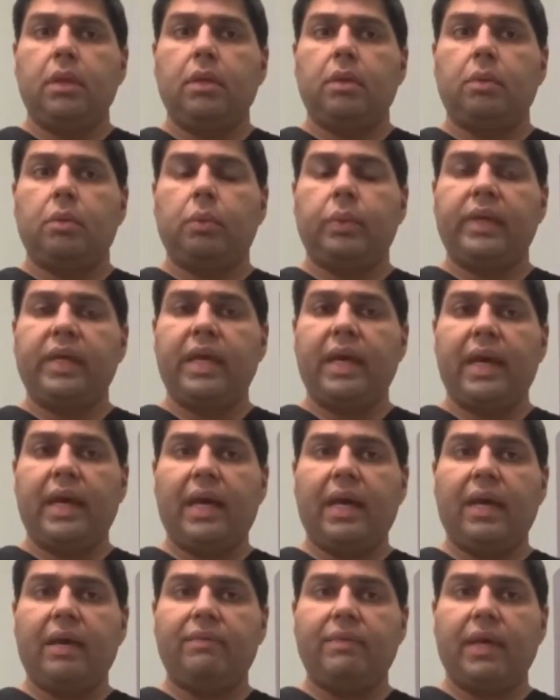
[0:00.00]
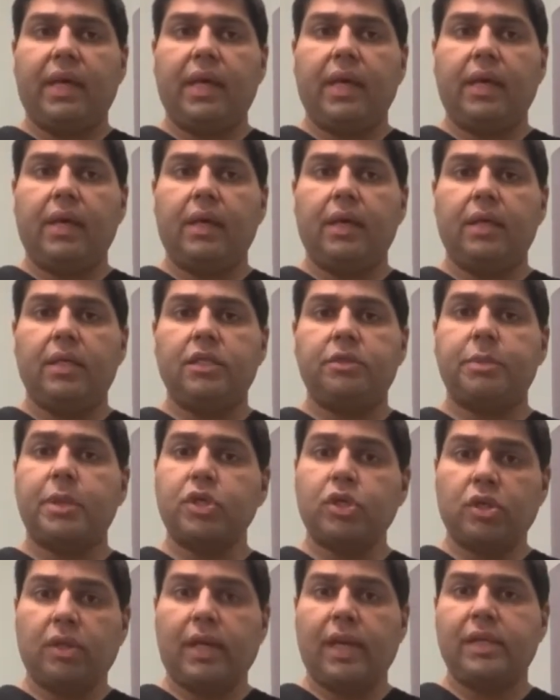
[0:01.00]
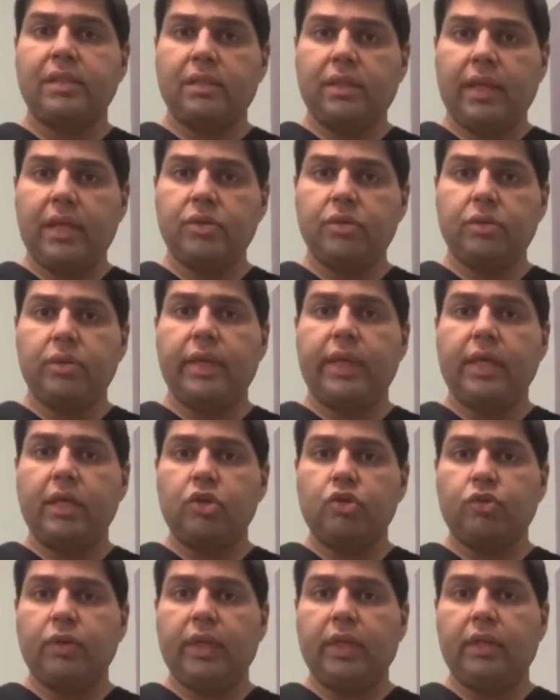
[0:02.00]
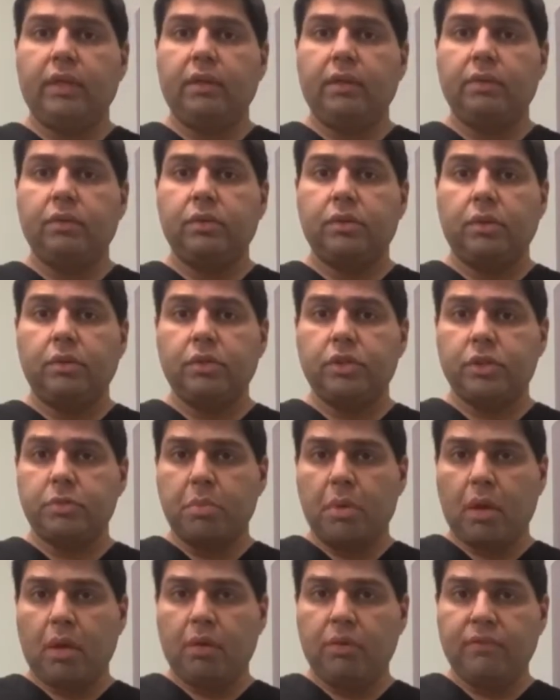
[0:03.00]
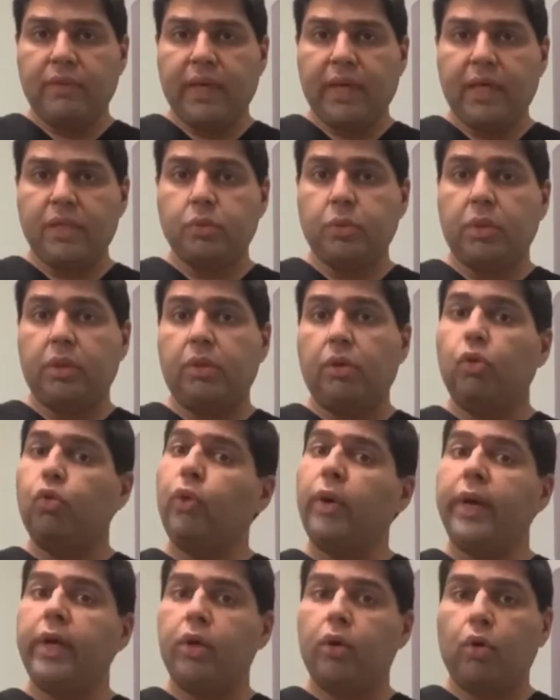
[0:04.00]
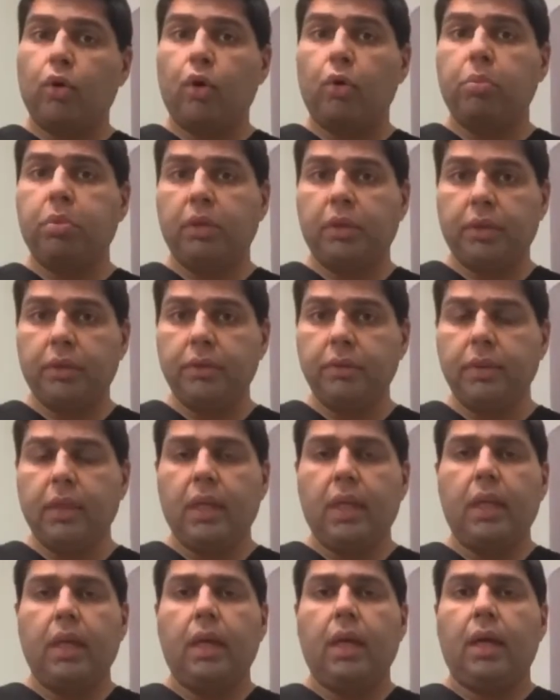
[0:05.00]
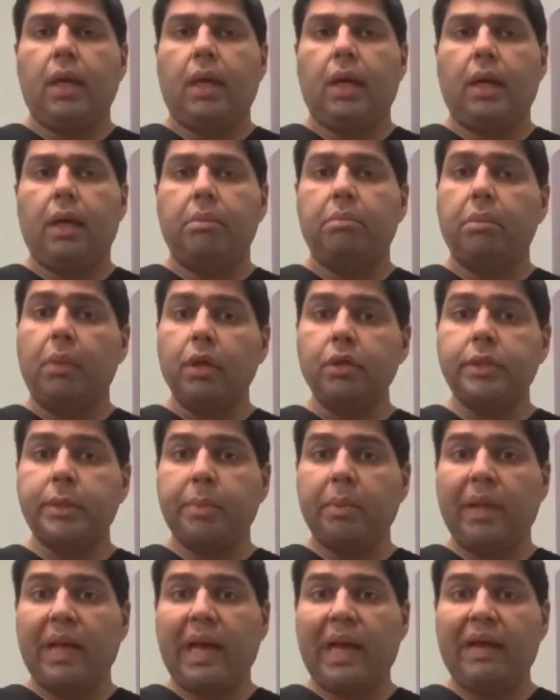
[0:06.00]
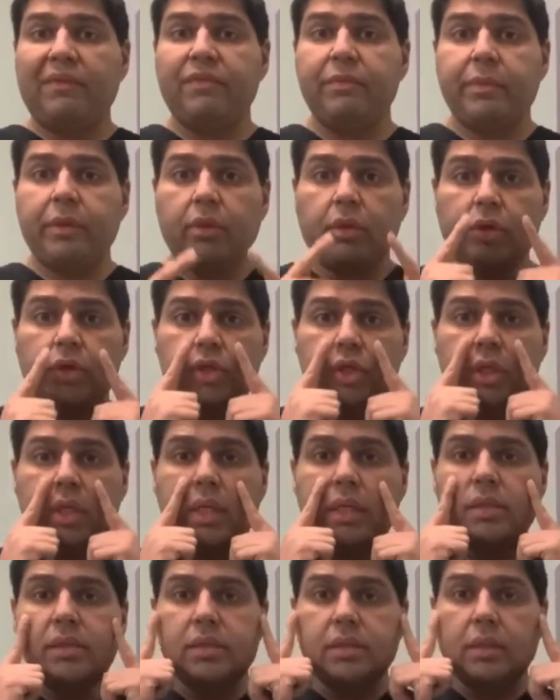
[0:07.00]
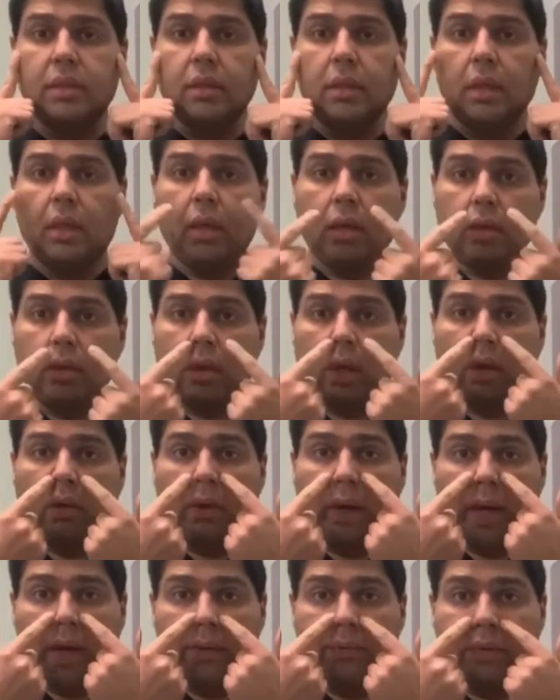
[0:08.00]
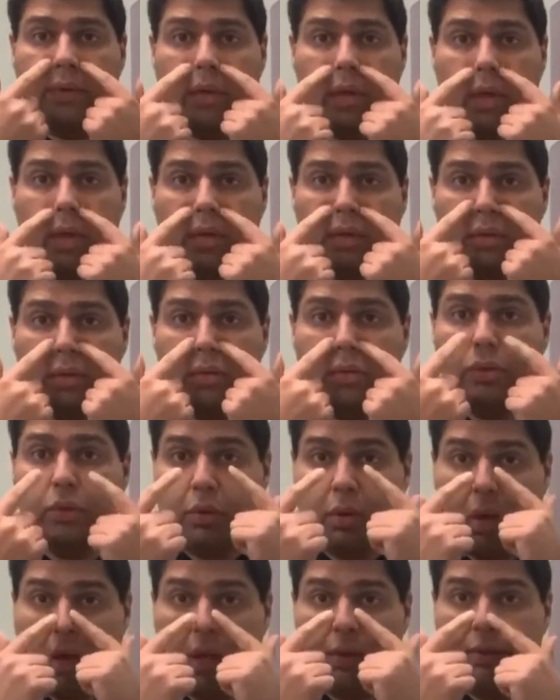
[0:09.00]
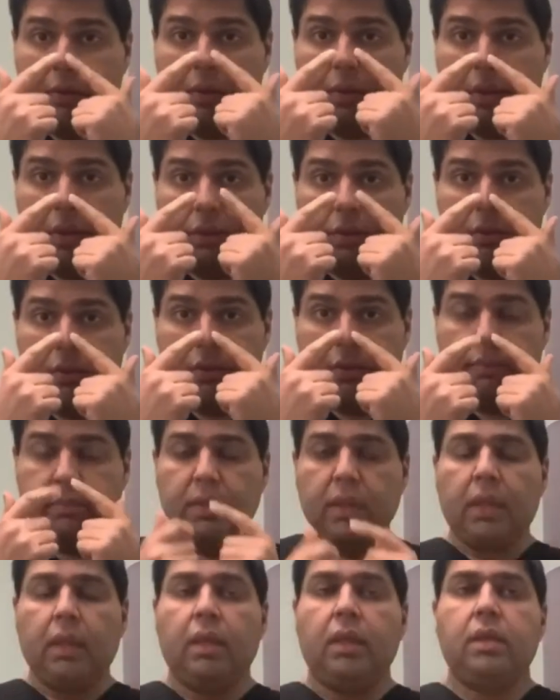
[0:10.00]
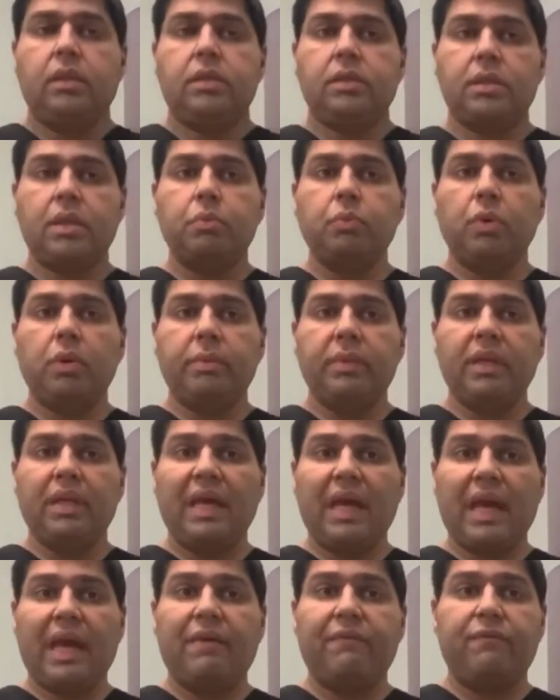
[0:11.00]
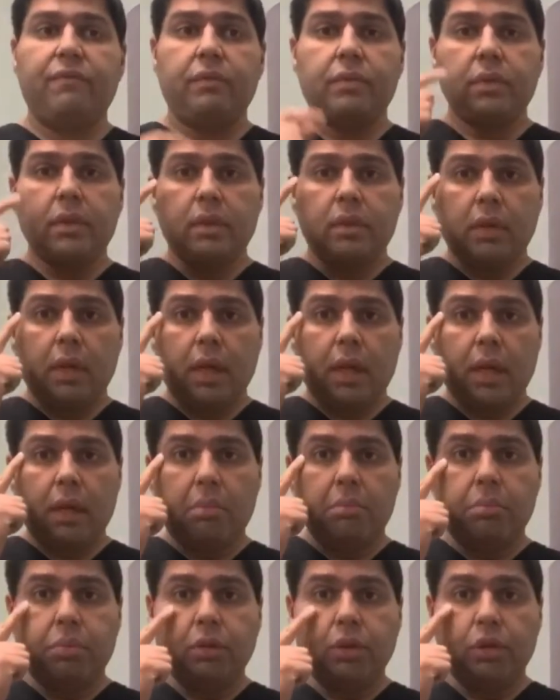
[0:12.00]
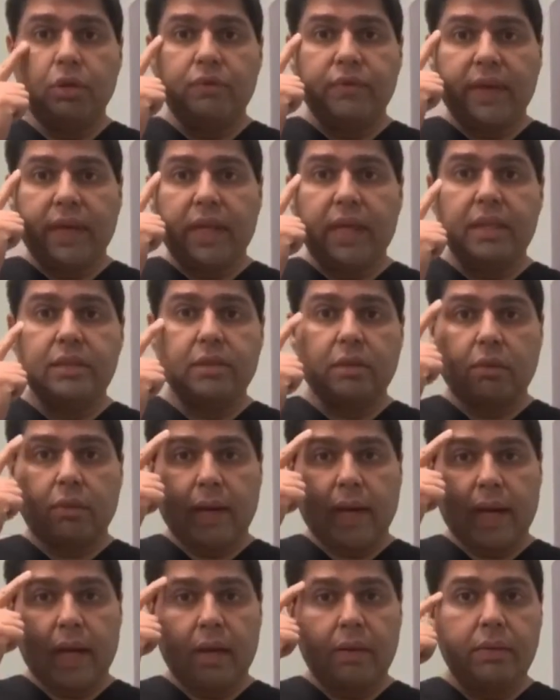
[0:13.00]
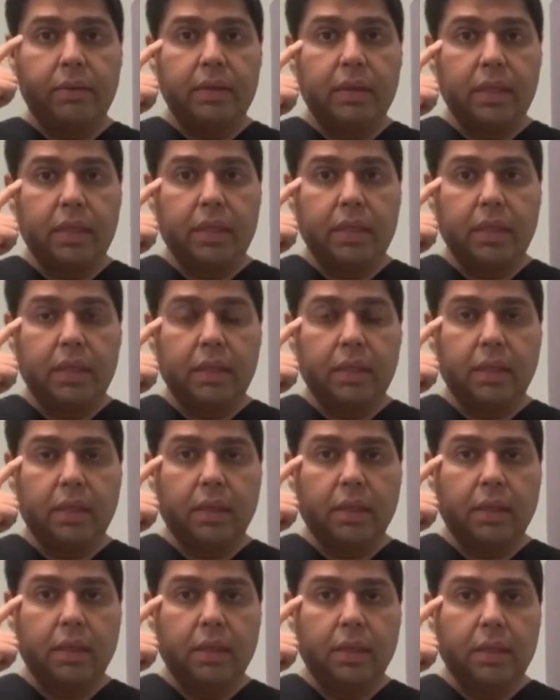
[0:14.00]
we have a specialized laser that can treat those small veins, whether they're red or blue. Um, most people have them in their cheeks or around the nose or on the nose. Some women have uh, blue veins around the uh,